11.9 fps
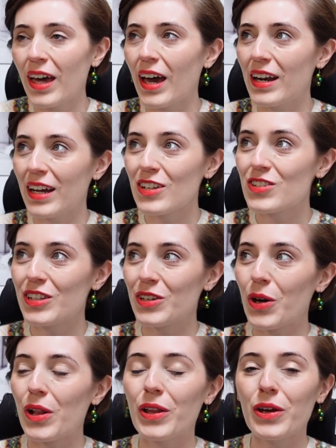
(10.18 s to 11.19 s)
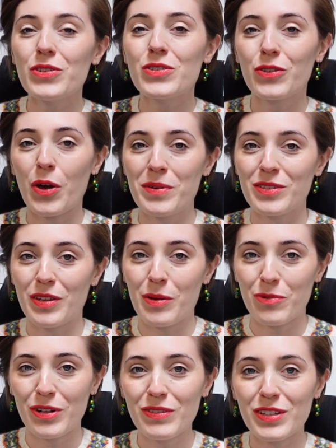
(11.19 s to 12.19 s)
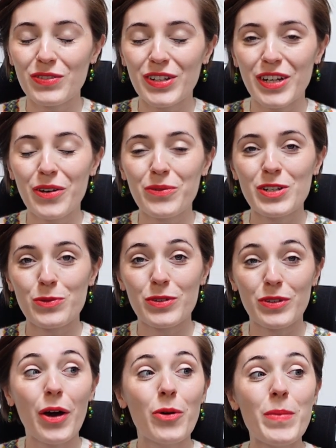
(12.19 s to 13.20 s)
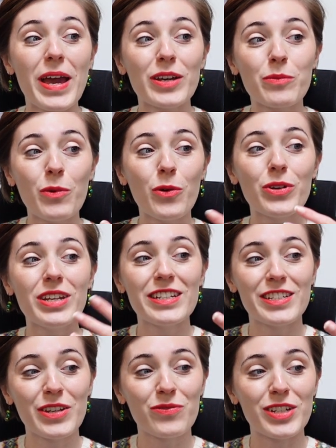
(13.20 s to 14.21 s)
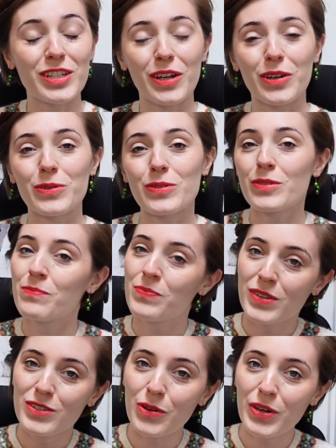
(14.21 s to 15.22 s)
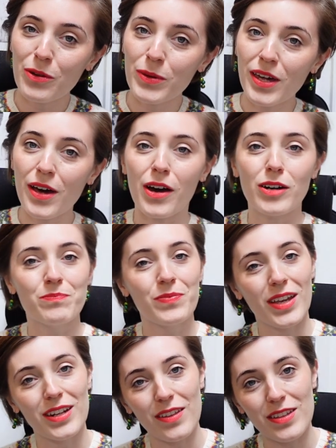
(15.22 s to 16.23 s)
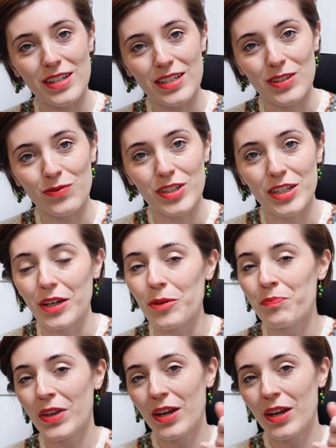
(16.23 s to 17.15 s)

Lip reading: And I actually got loads of comments on that previous video, which was, oh, make more knitting videos. So here we are, another knitting video.